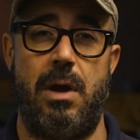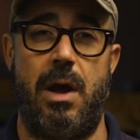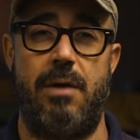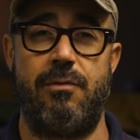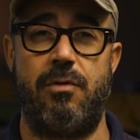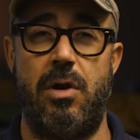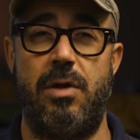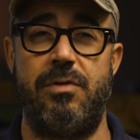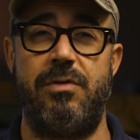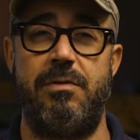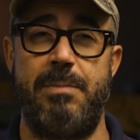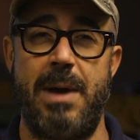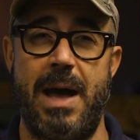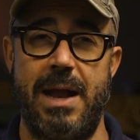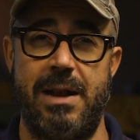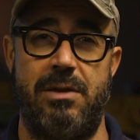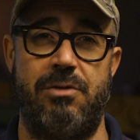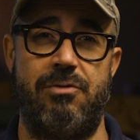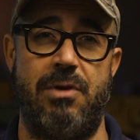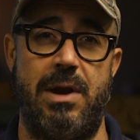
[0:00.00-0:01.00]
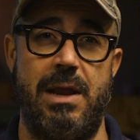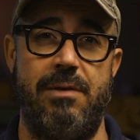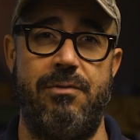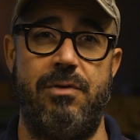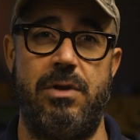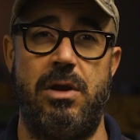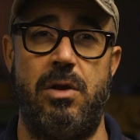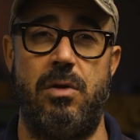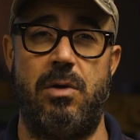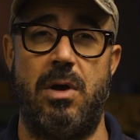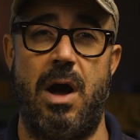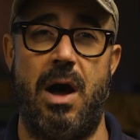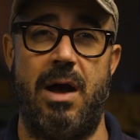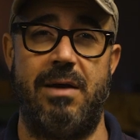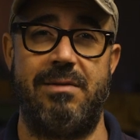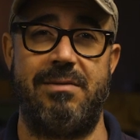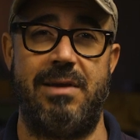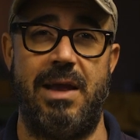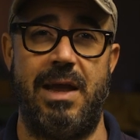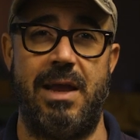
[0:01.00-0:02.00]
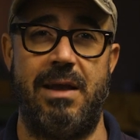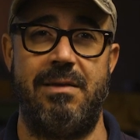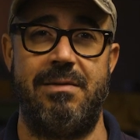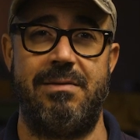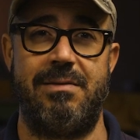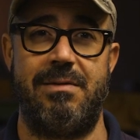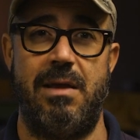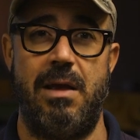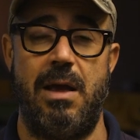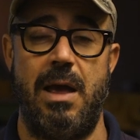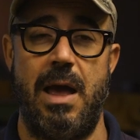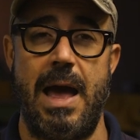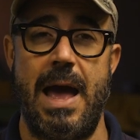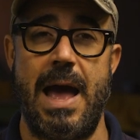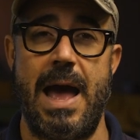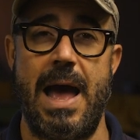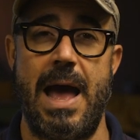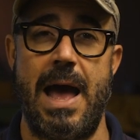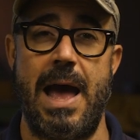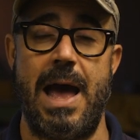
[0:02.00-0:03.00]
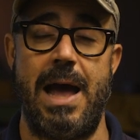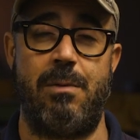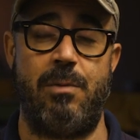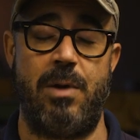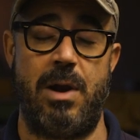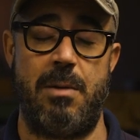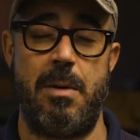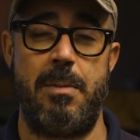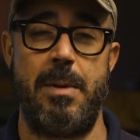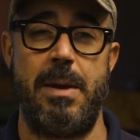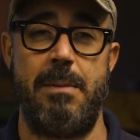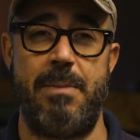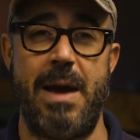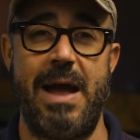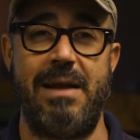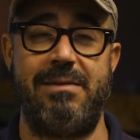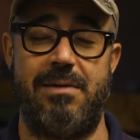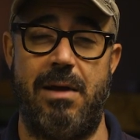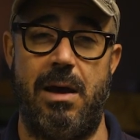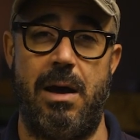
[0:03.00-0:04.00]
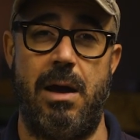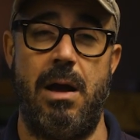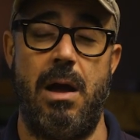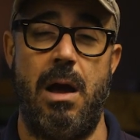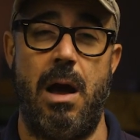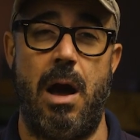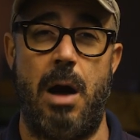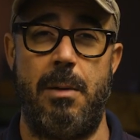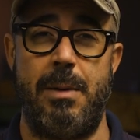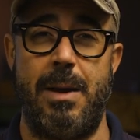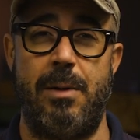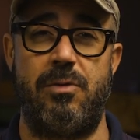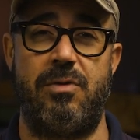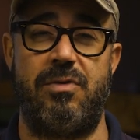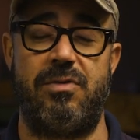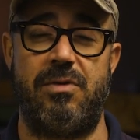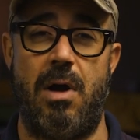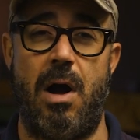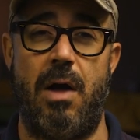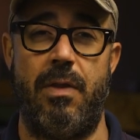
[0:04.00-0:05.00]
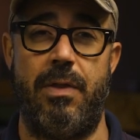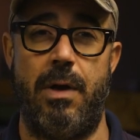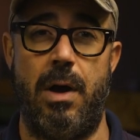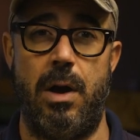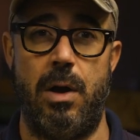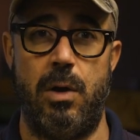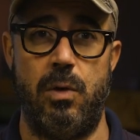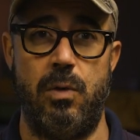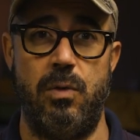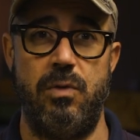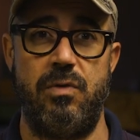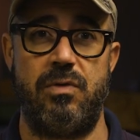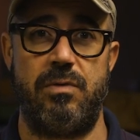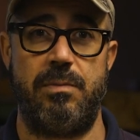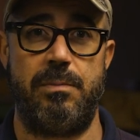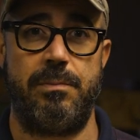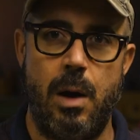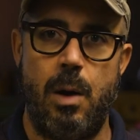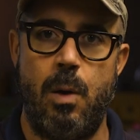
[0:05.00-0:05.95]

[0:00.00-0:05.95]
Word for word: I've got lots of patterns ready for new castings and when I'm a bit better I'll be able to start those.